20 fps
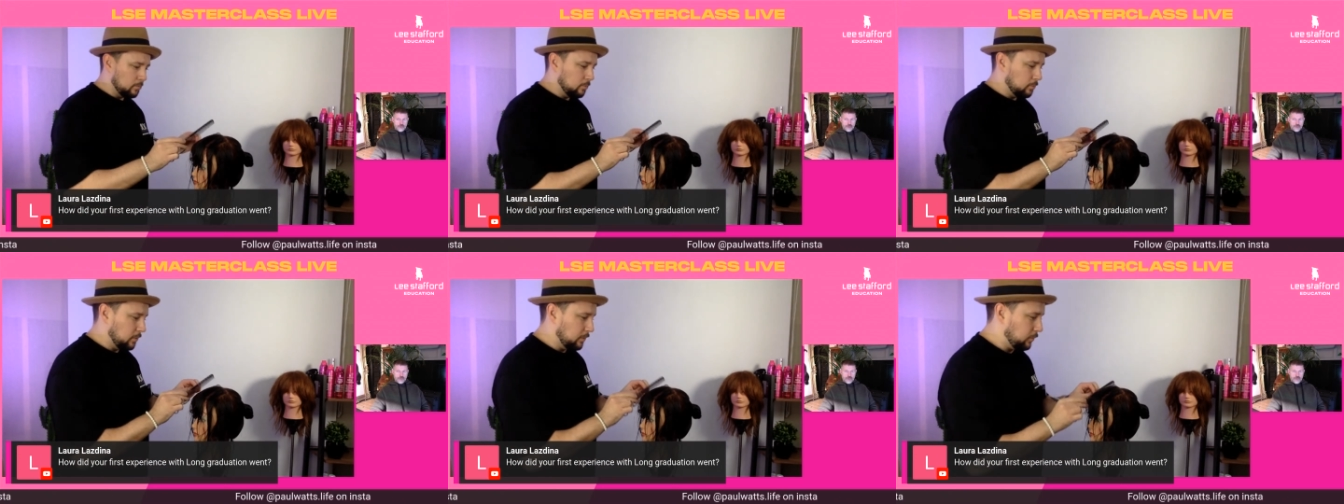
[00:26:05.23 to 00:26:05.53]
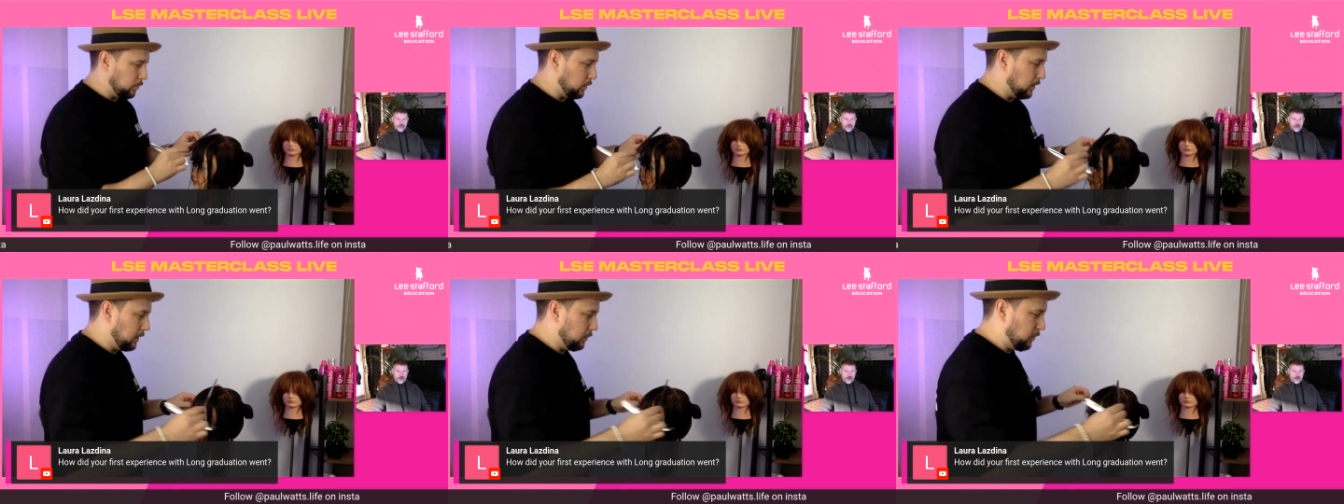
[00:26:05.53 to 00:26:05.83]

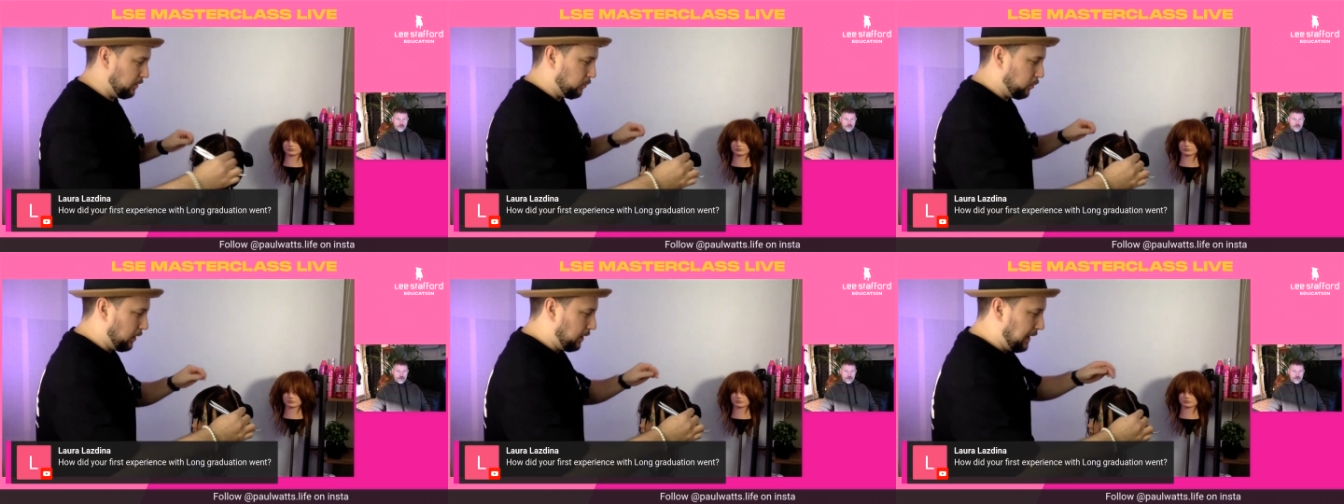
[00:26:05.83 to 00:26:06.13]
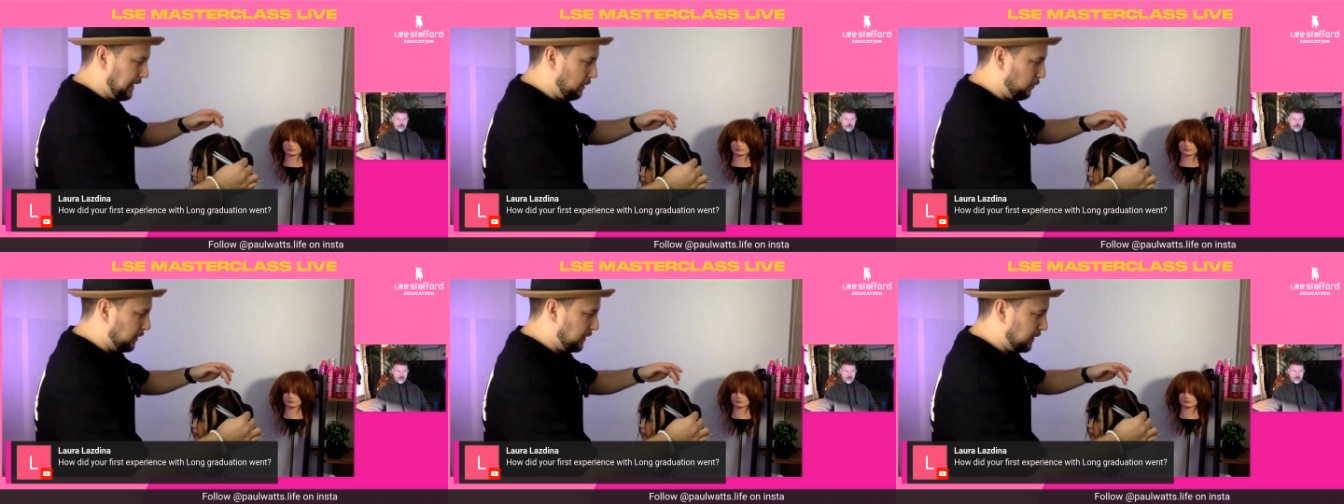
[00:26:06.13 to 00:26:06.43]

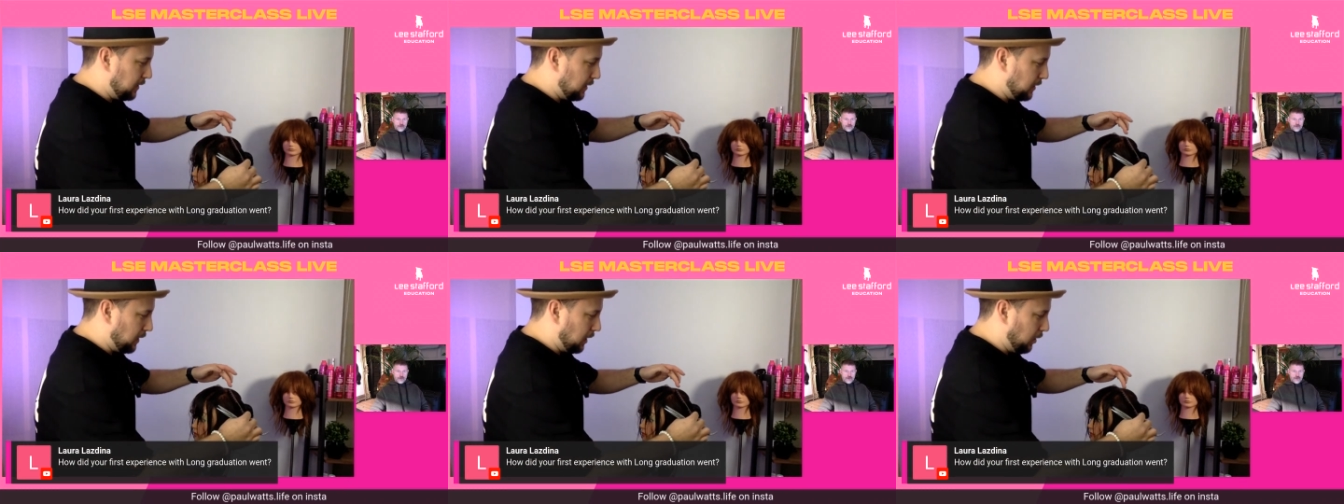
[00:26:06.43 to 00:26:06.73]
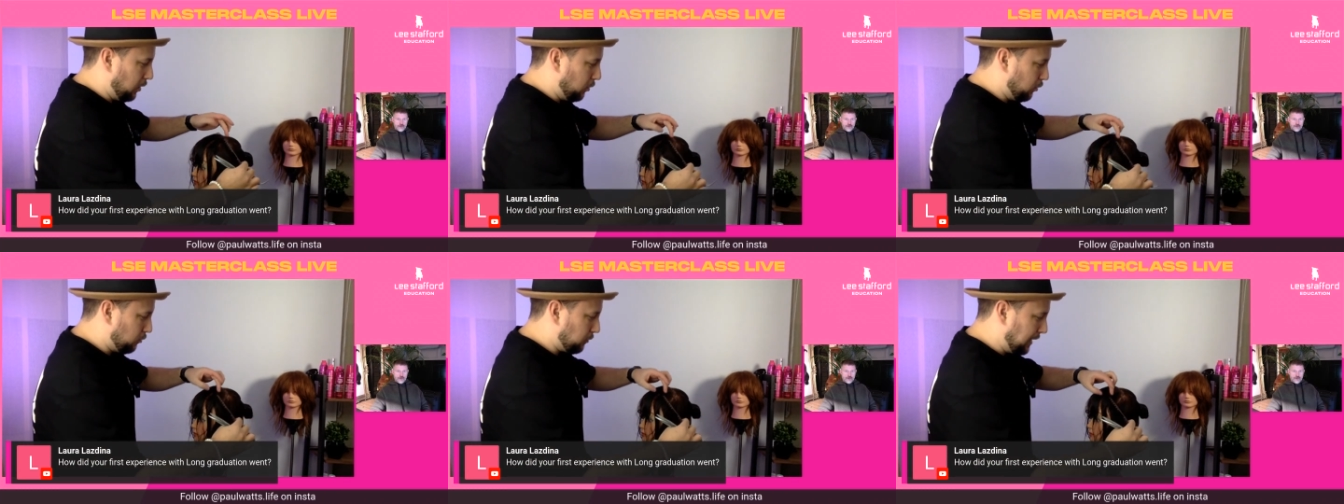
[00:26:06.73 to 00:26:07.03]
How I did a
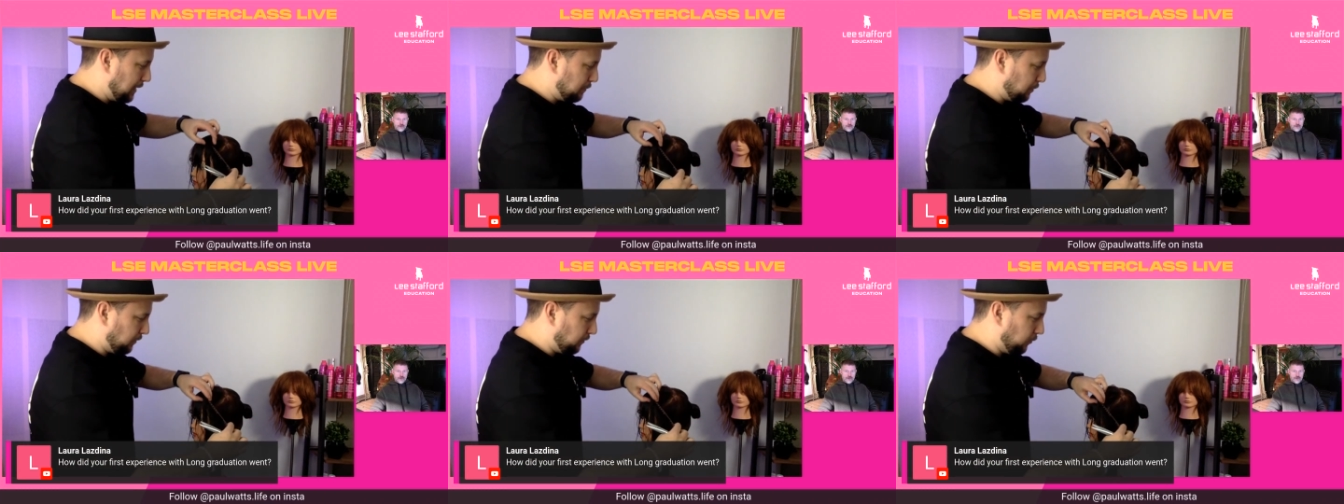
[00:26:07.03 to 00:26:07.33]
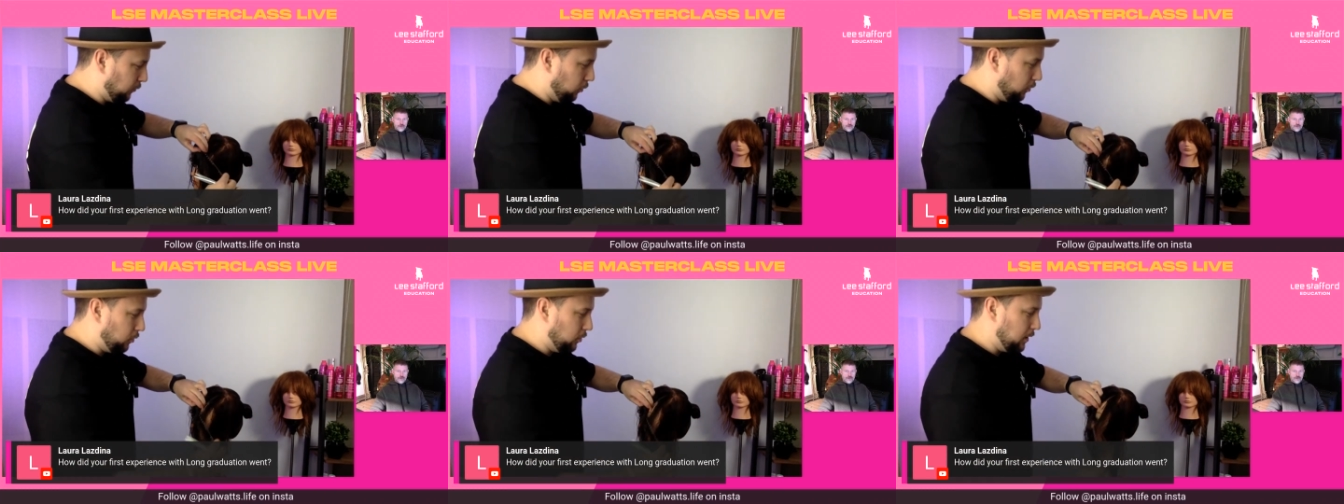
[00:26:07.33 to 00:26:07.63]
long grad
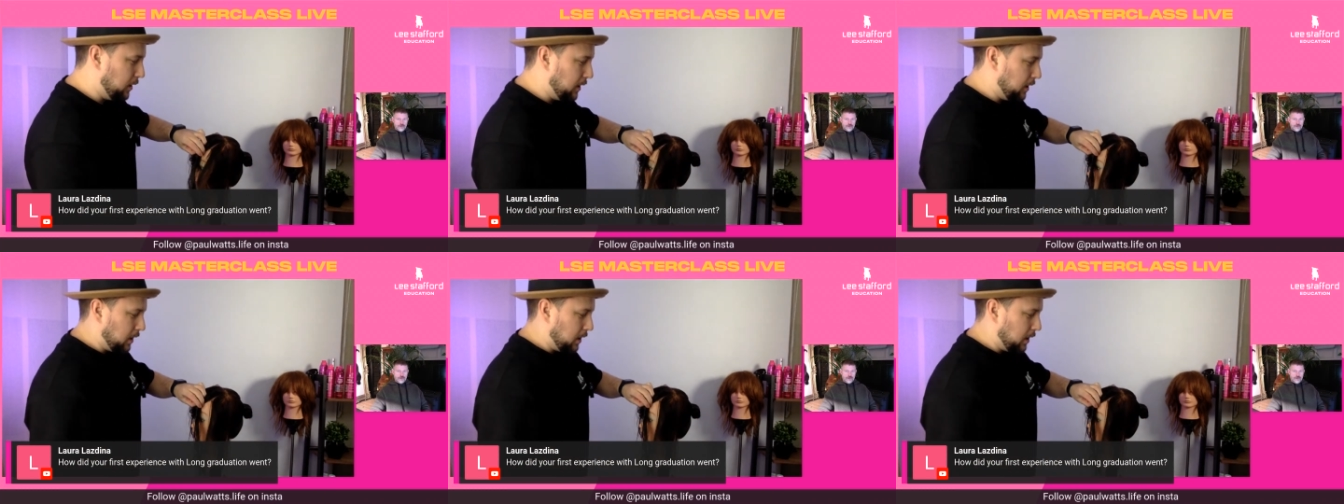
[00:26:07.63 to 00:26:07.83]
before.